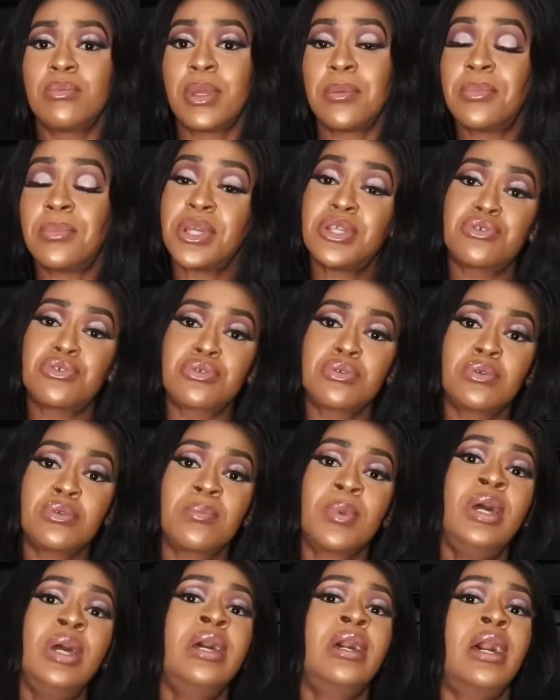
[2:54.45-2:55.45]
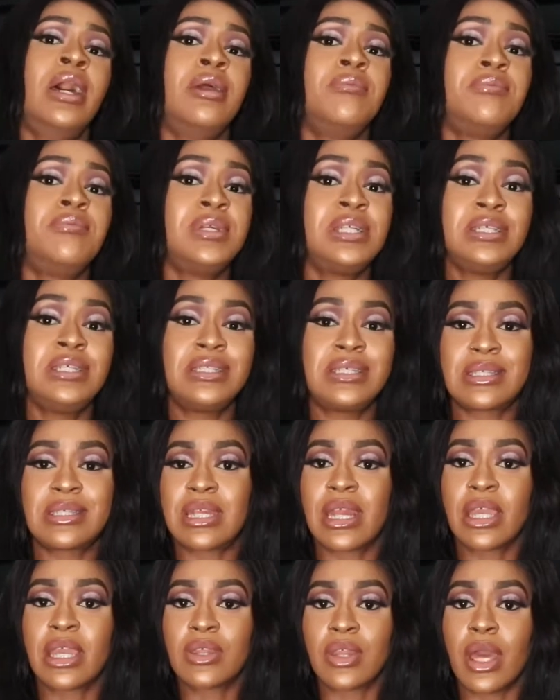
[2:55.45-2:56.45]
bedroom, I really
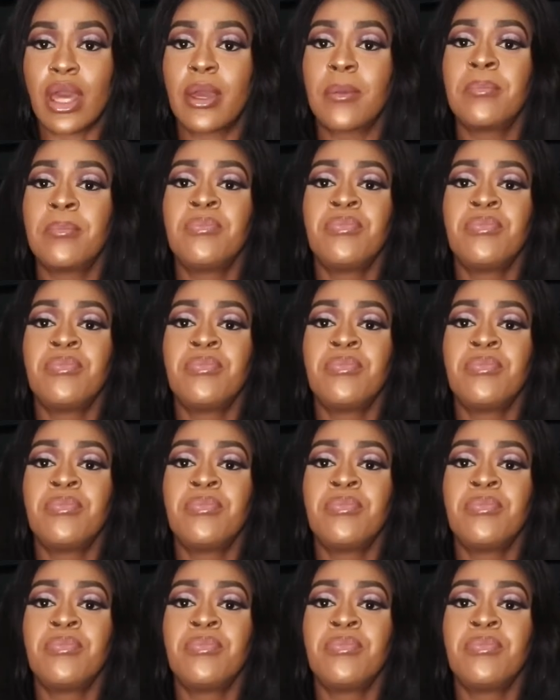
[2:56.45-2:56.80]
dislike that.